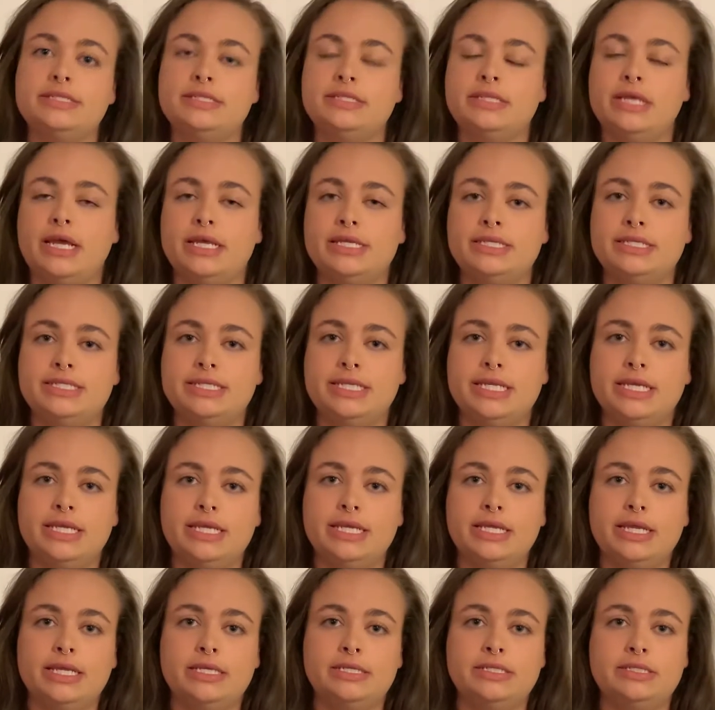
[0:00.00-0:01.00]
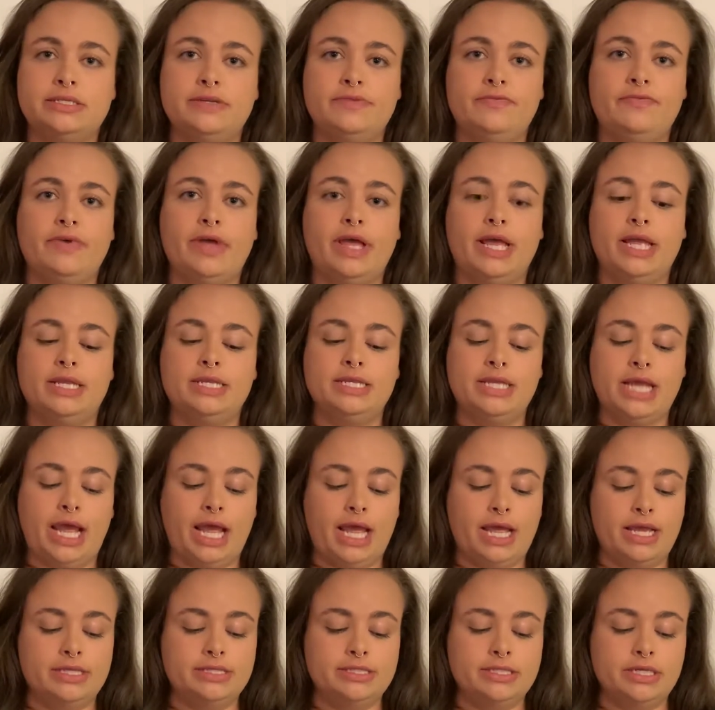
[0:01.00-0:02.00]
testing is defined
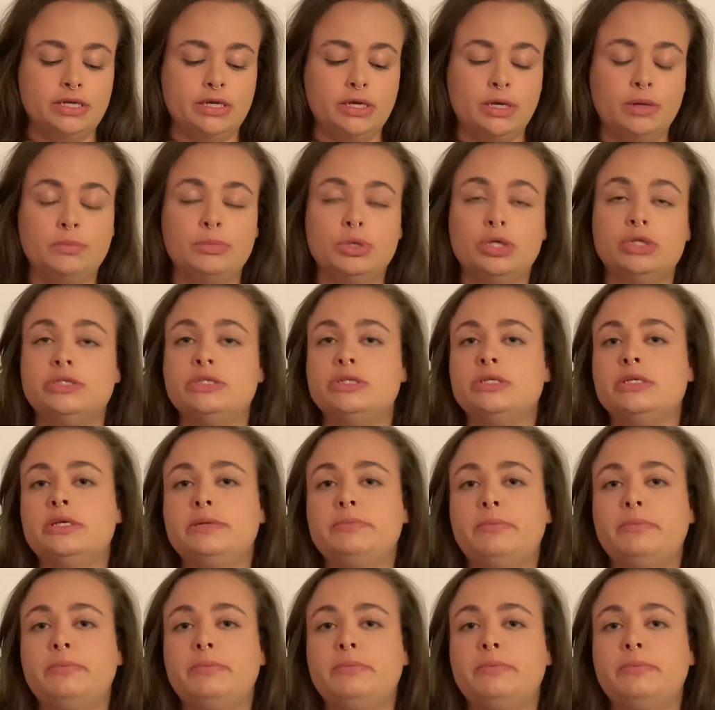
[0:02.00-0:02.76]
as a commercially